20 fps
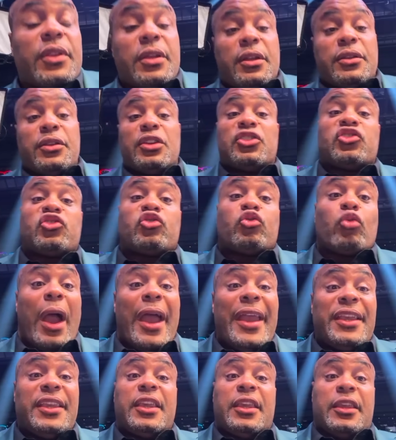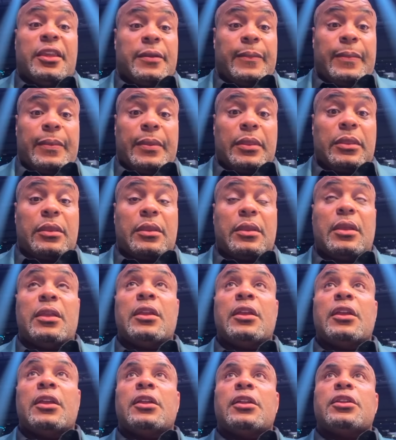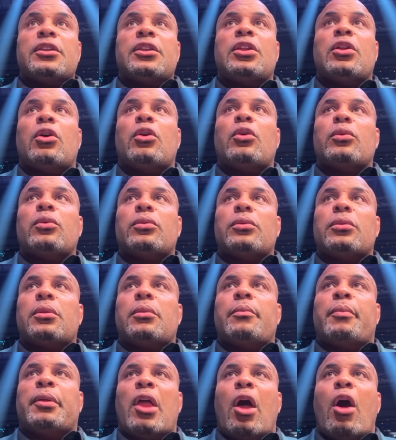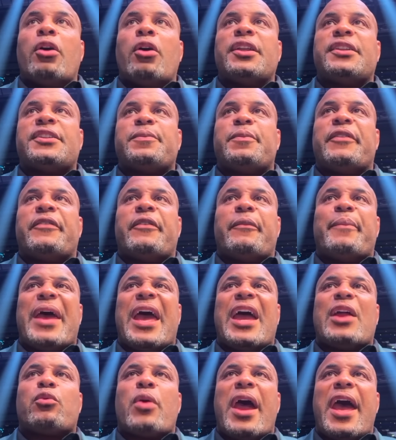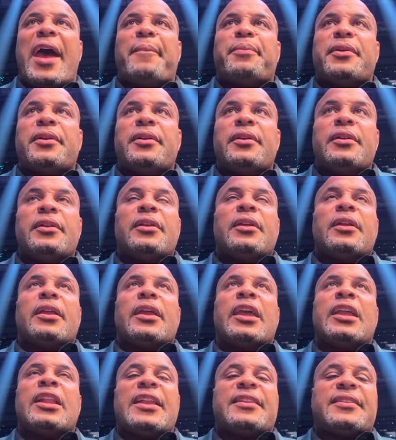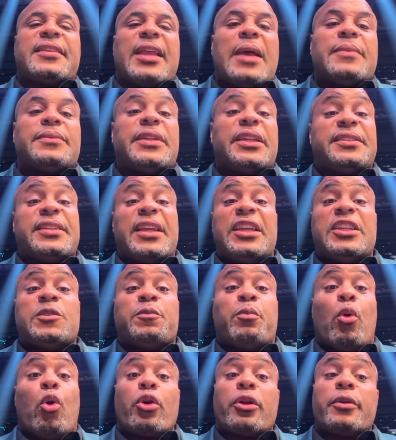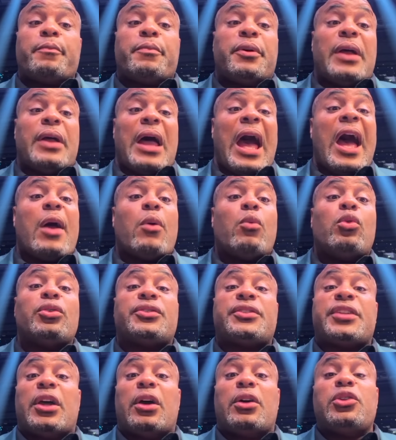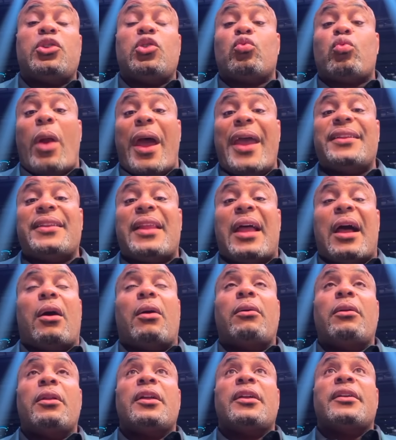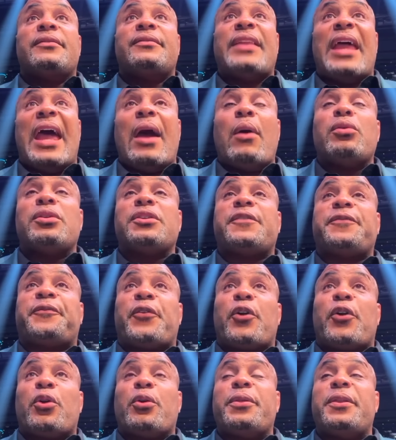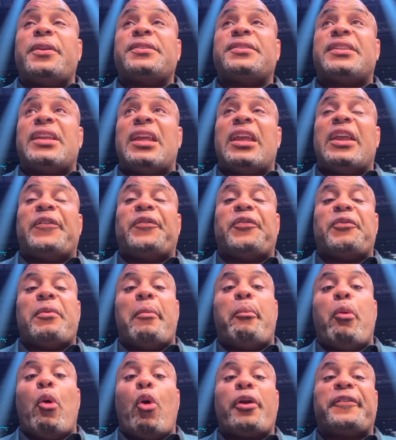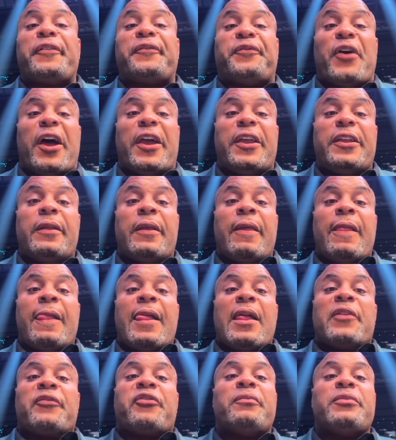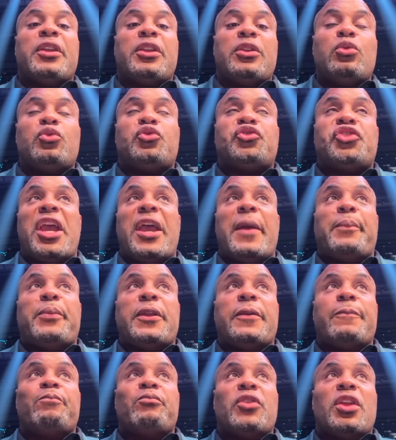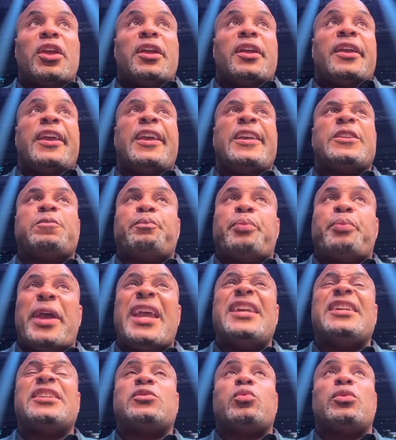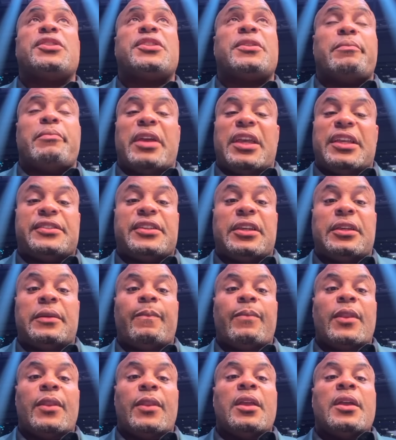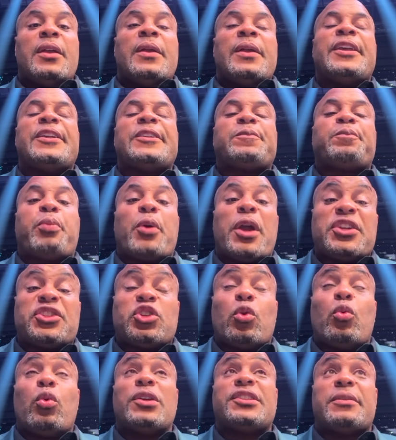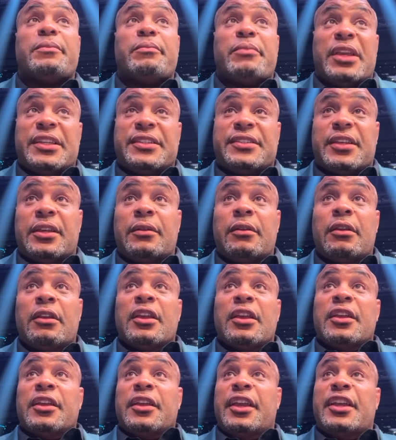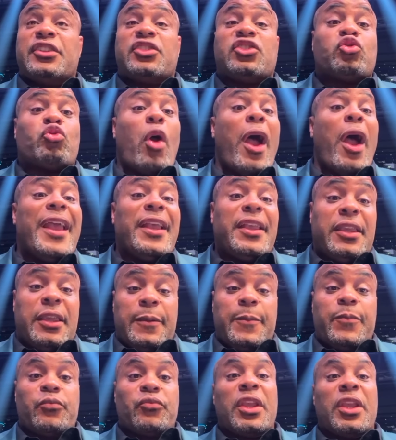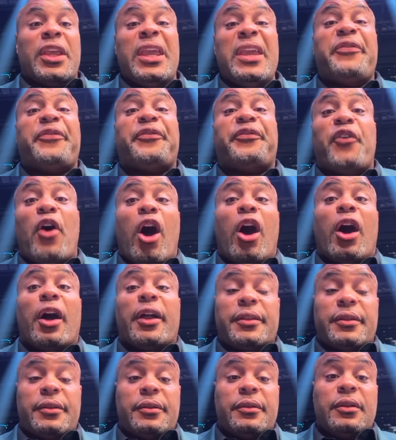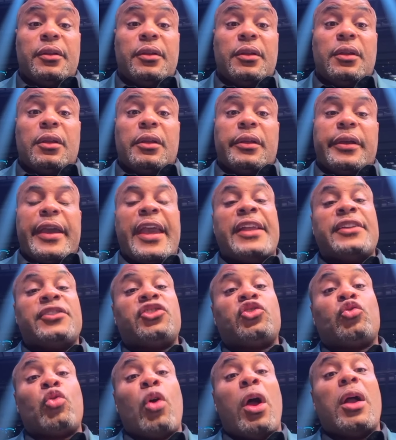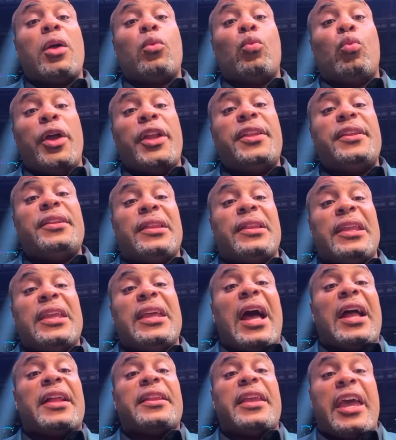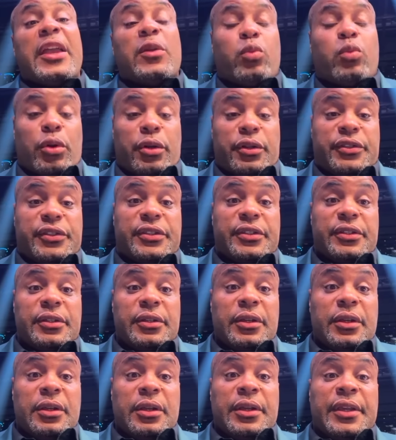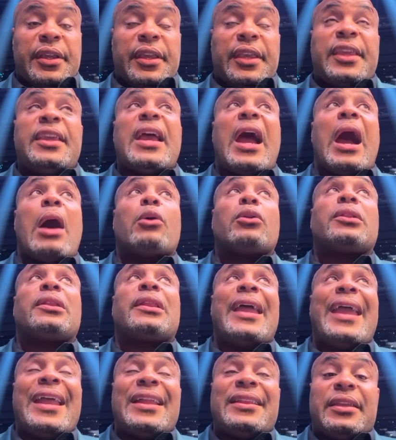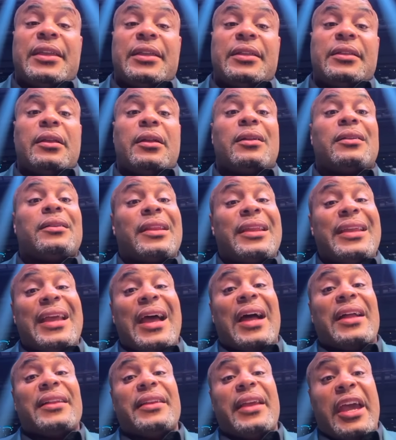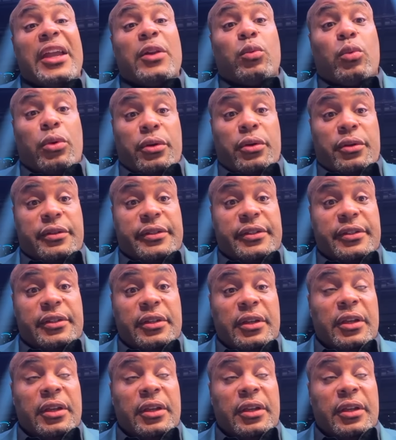The striking. You know, Belal gets a bit of a bad rap, and at times they say he's born. But I will tell you right now, that was furthest thing from a boring fight from the new champion. His pace was amazing. His pressure was amazing. His striking, he fought and struck with Leon Edwards. He outlanded Leon Edwards.